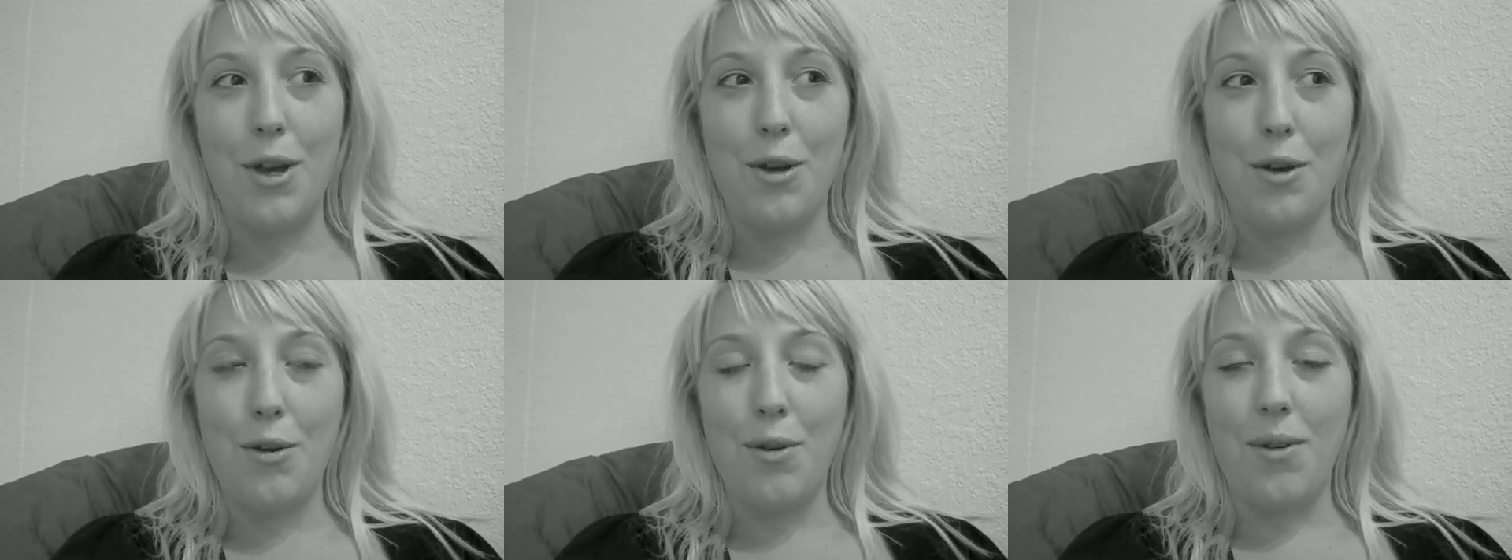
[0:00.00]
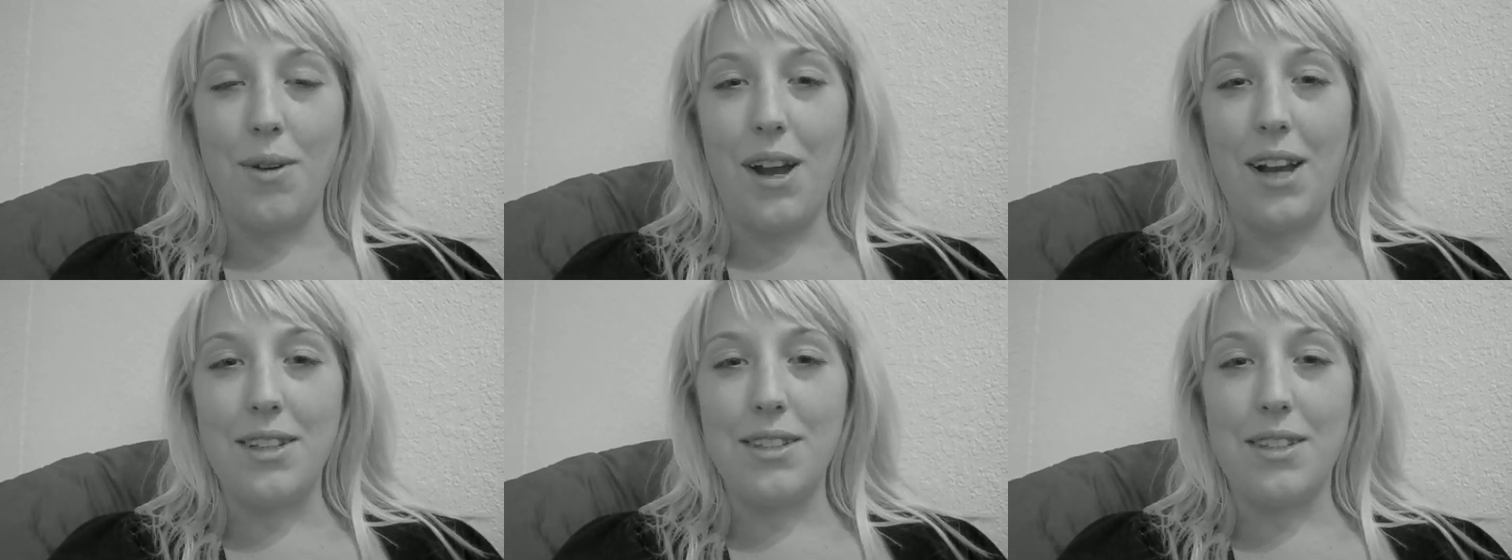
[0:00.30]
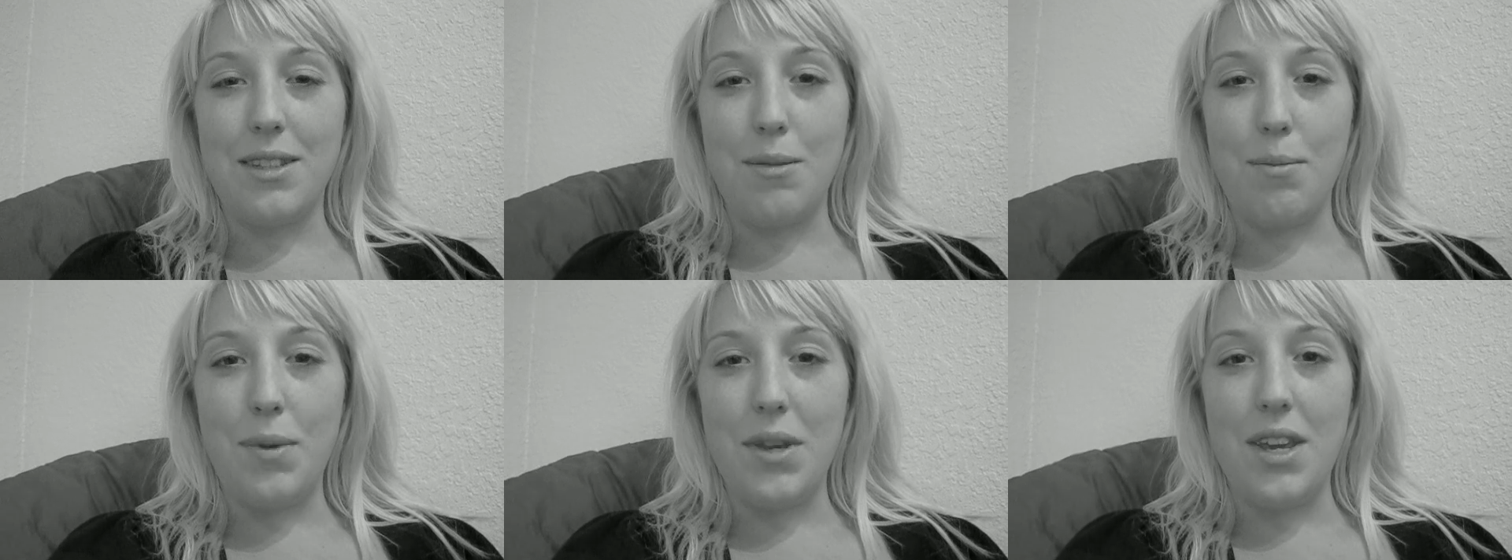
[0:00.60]
who
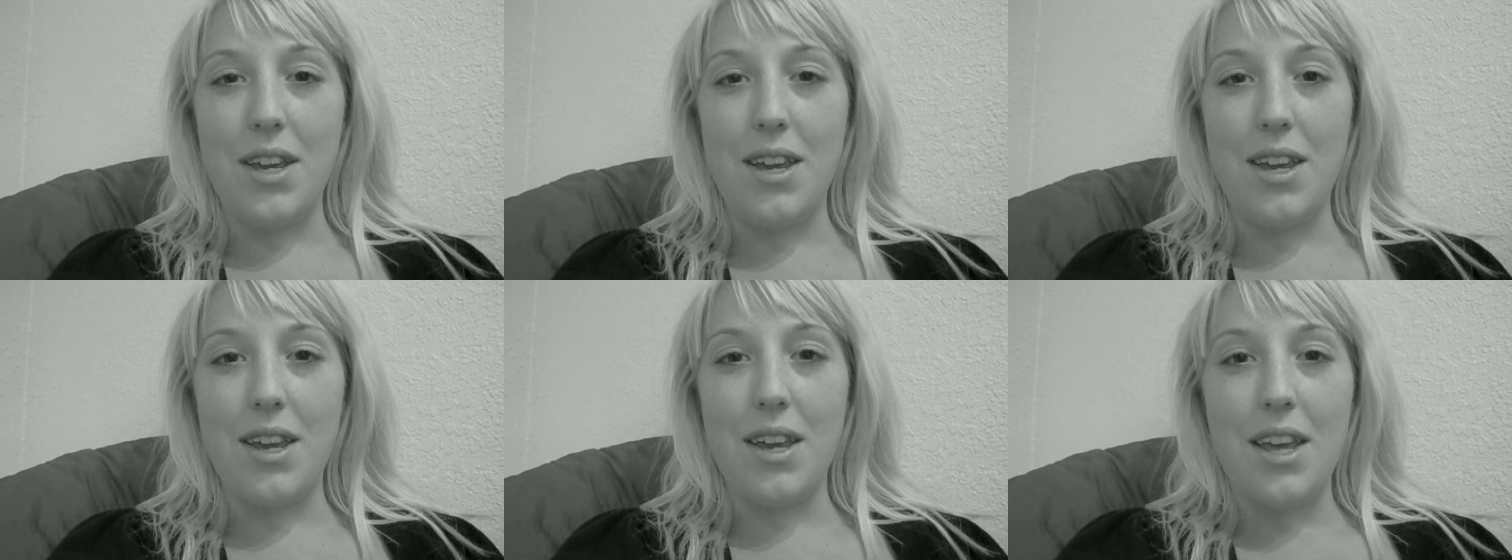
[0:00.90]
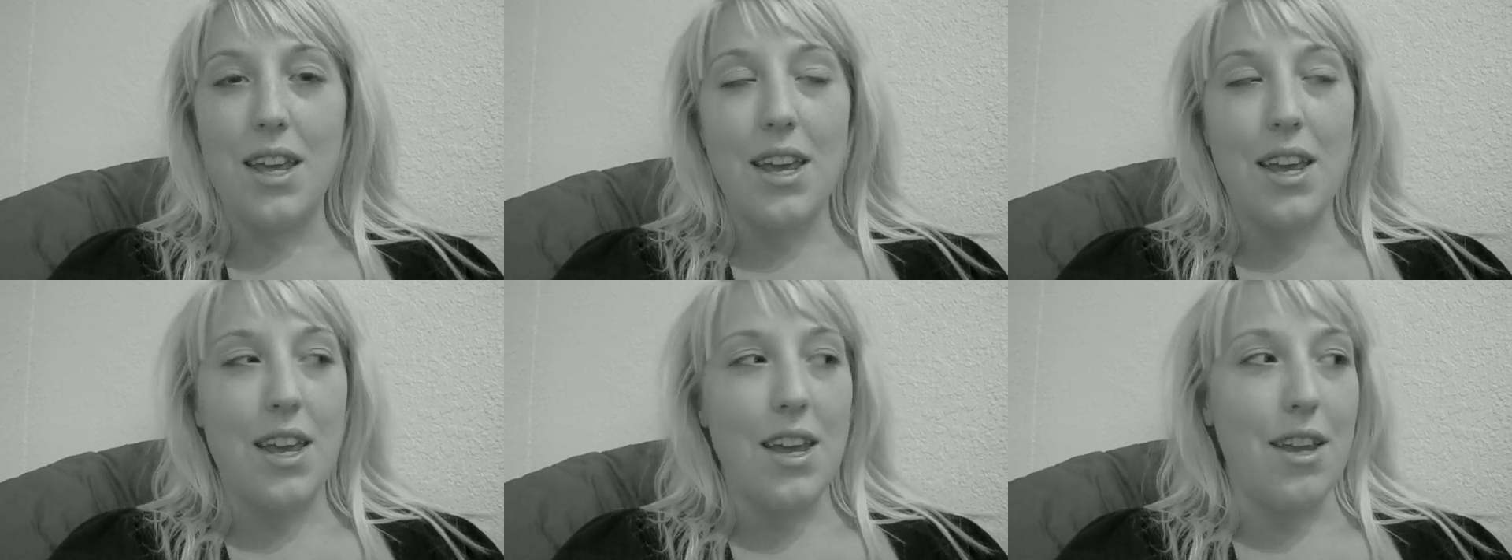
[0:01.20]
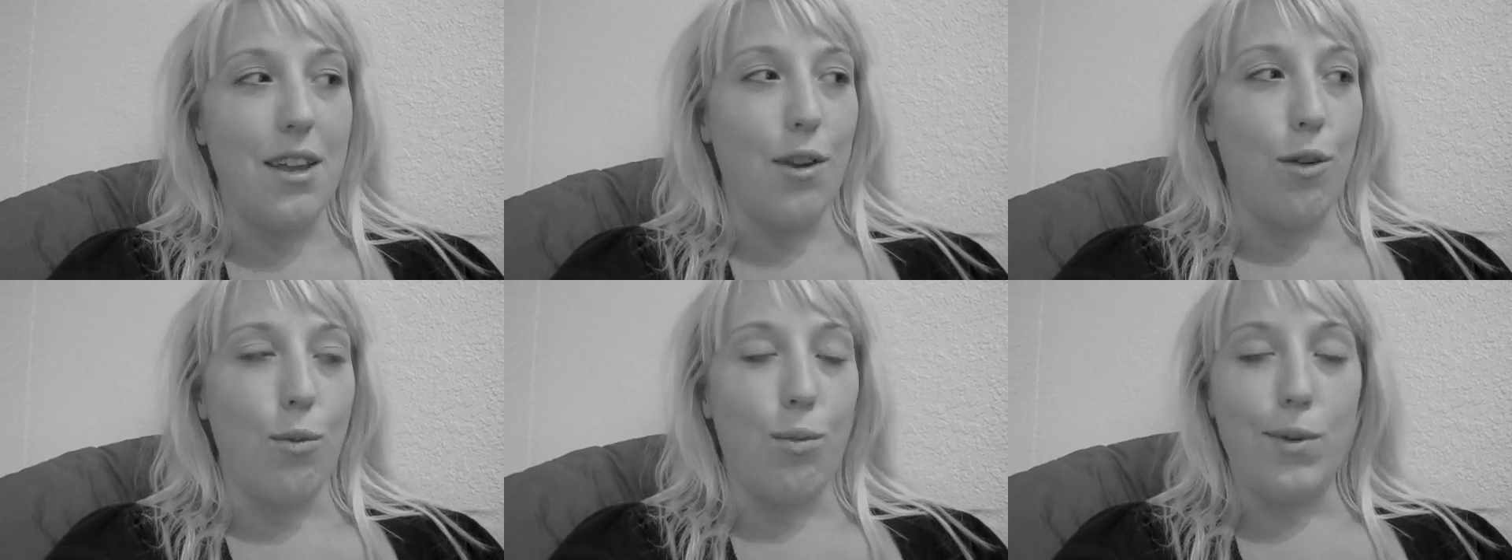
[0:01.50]
has to be
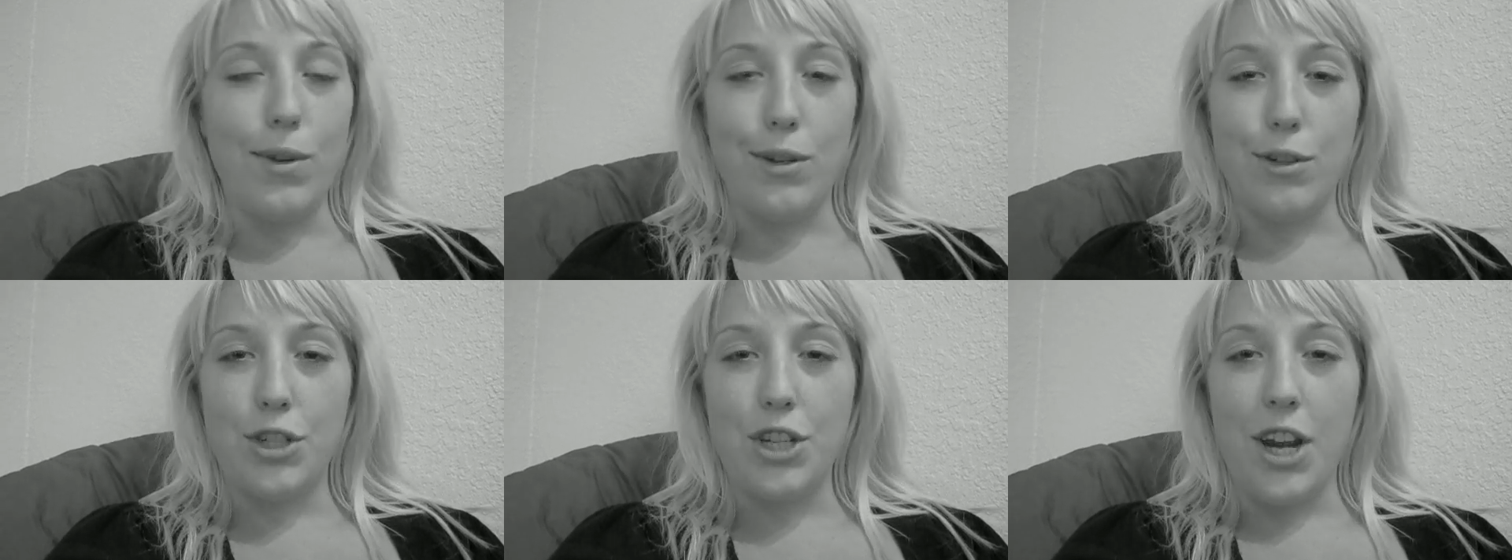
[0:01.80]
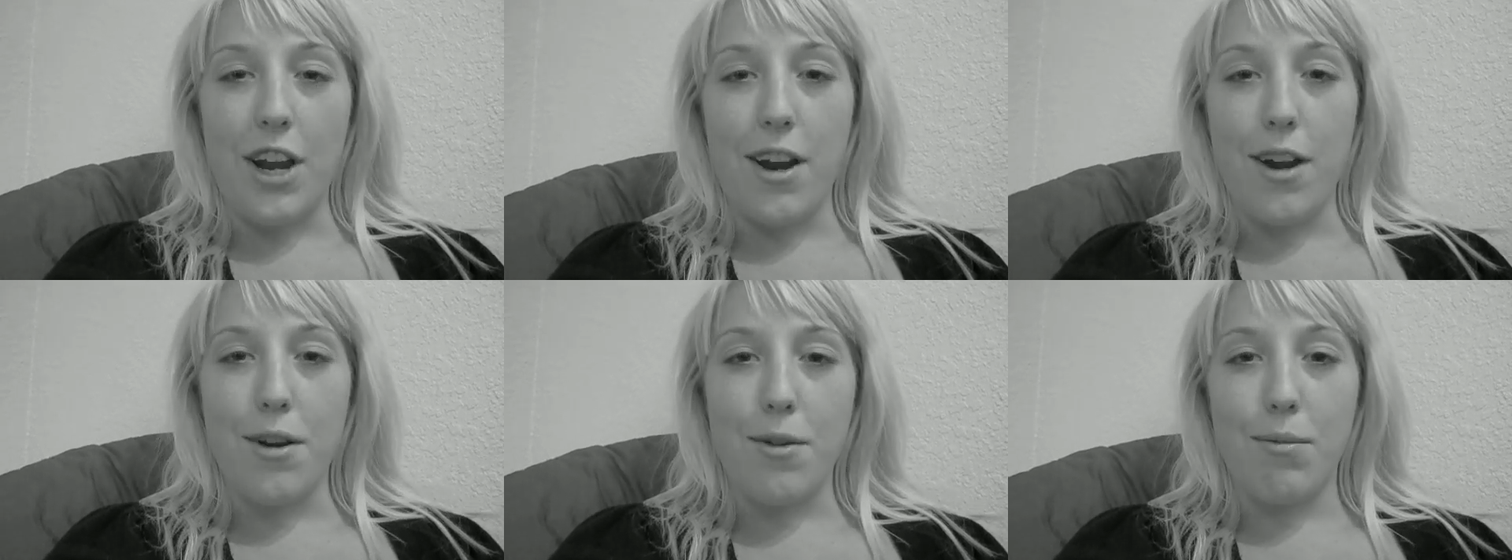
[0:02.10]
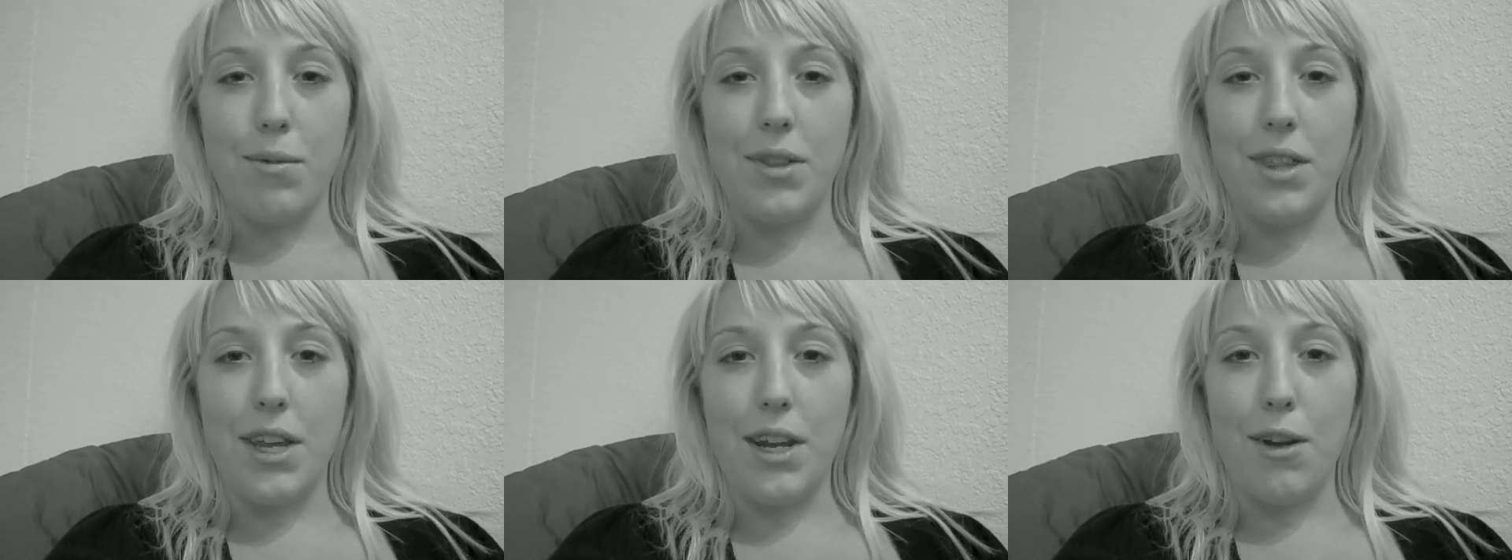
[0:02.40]
in a wheelchair
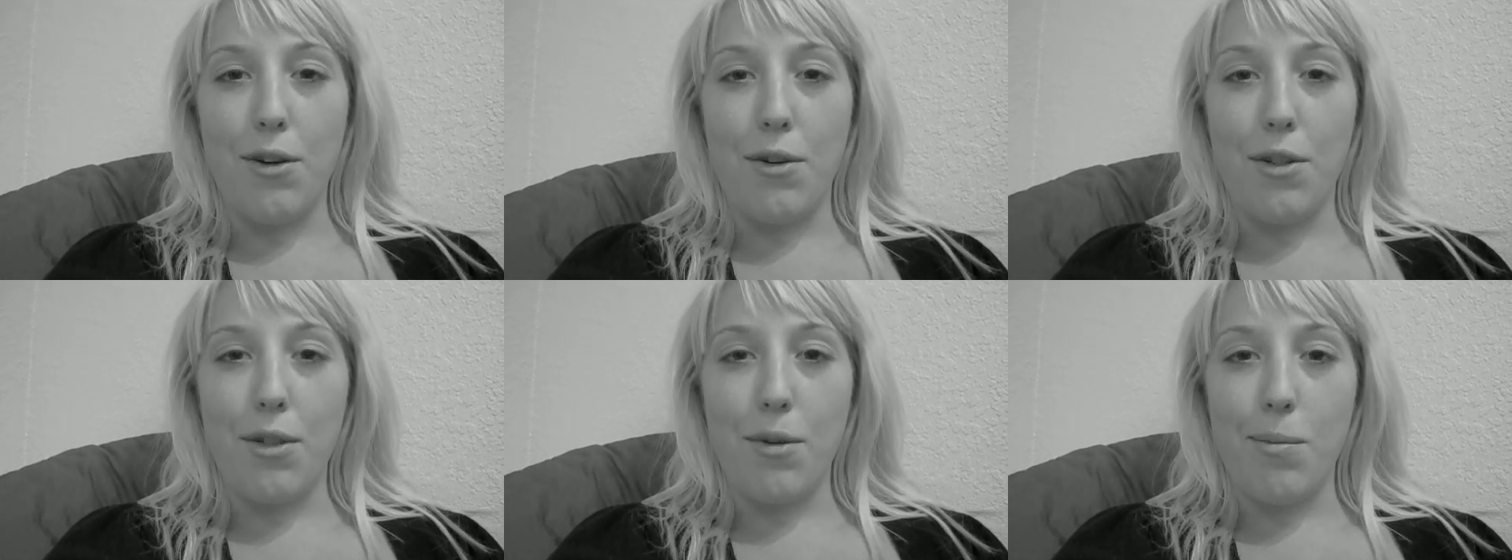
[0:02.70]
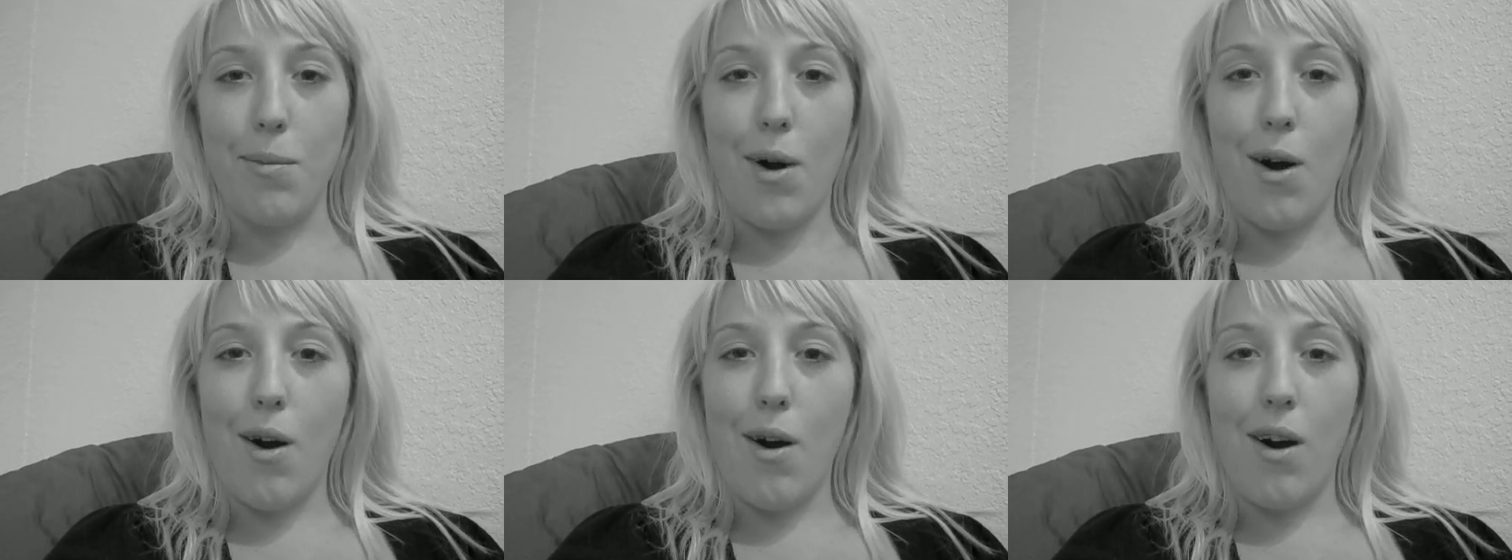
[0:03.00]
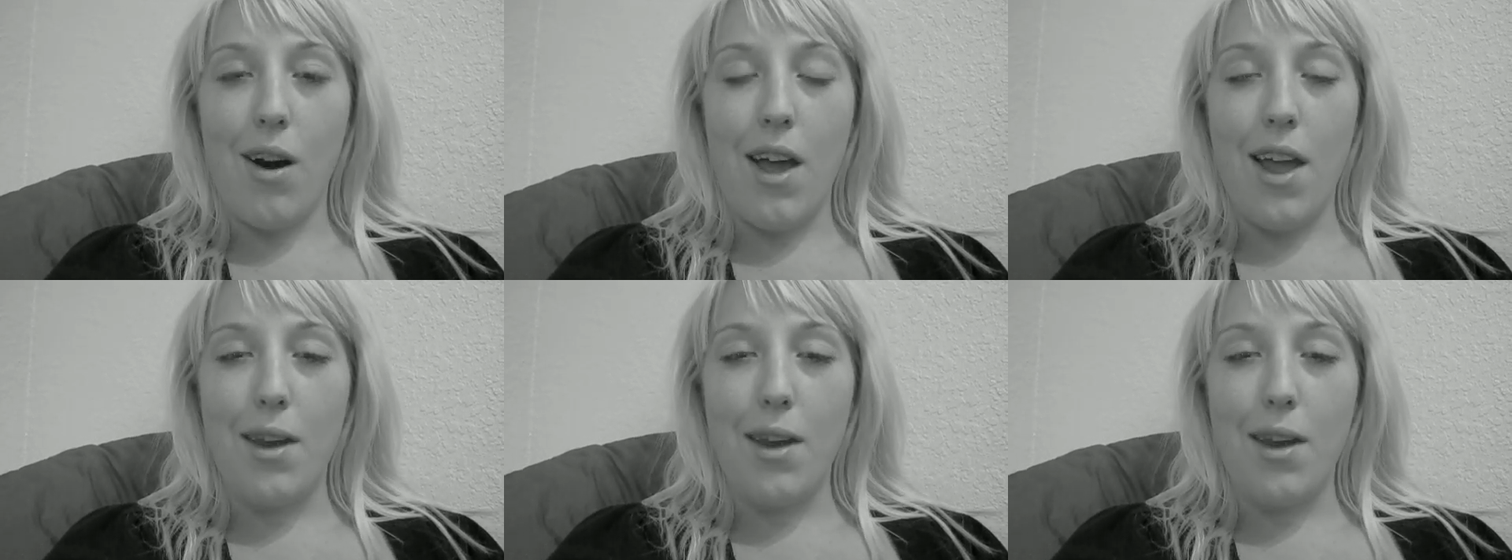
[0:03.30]
when they go to the mall,